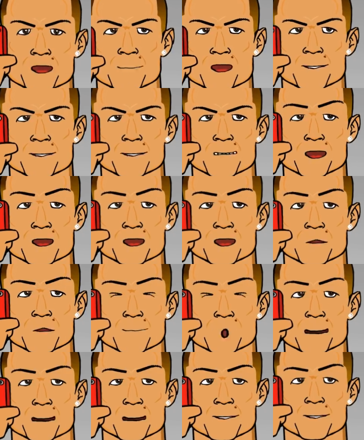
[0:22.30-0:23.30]
I'm
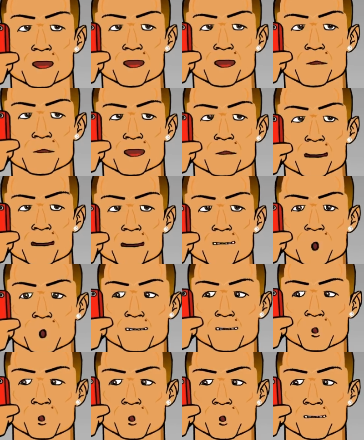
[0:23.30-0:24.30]
afraid we finally
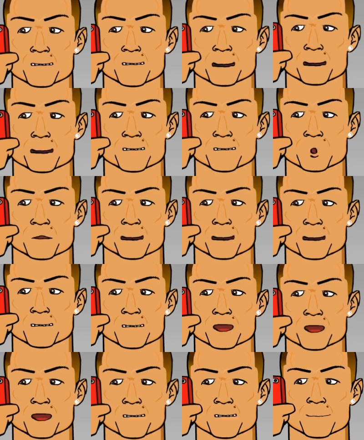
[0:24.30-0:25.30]
got your sexually
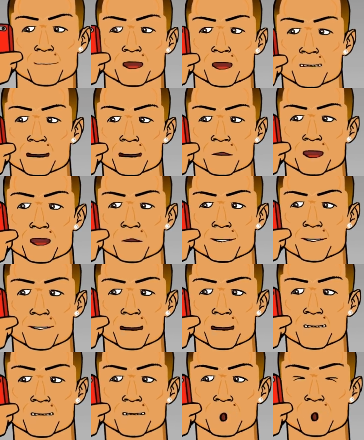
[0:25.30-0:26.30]
transmitted
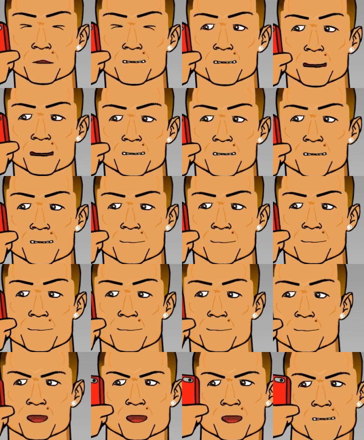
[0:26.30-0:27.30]
infection test
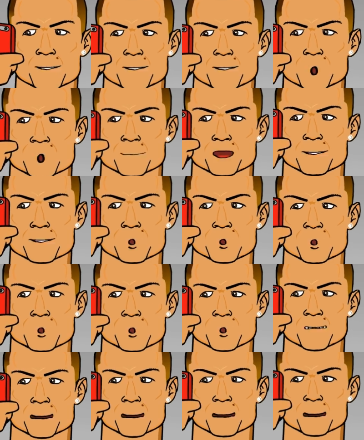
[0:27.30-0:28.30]
back from a
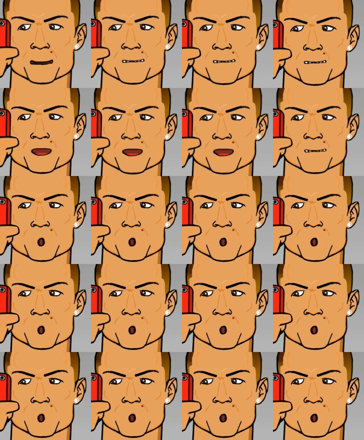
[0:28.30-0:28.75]
few years